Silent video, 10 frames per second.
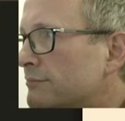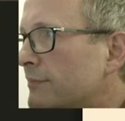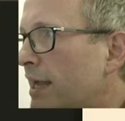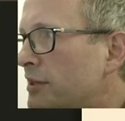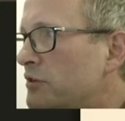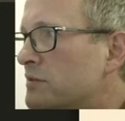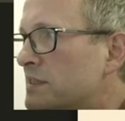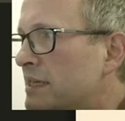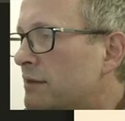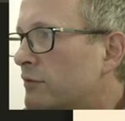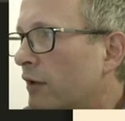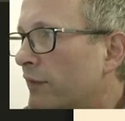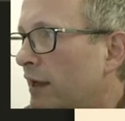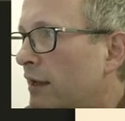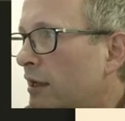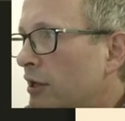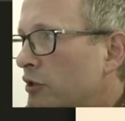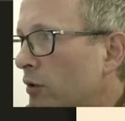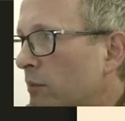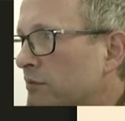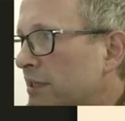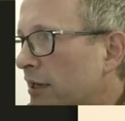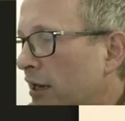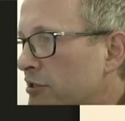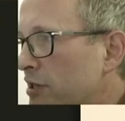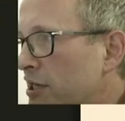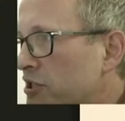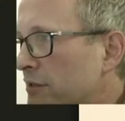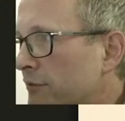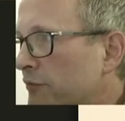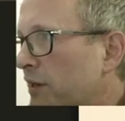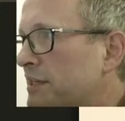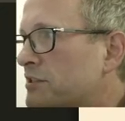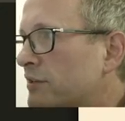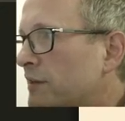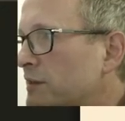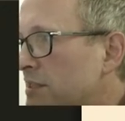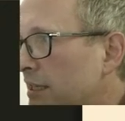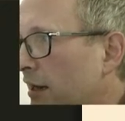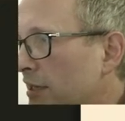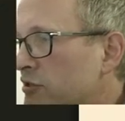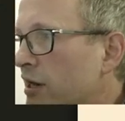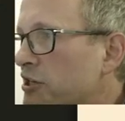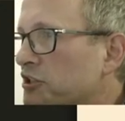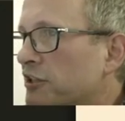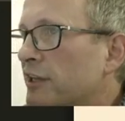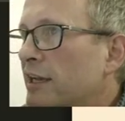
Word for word: and you see, you've got the normal dehydration, the freeze de dehydration,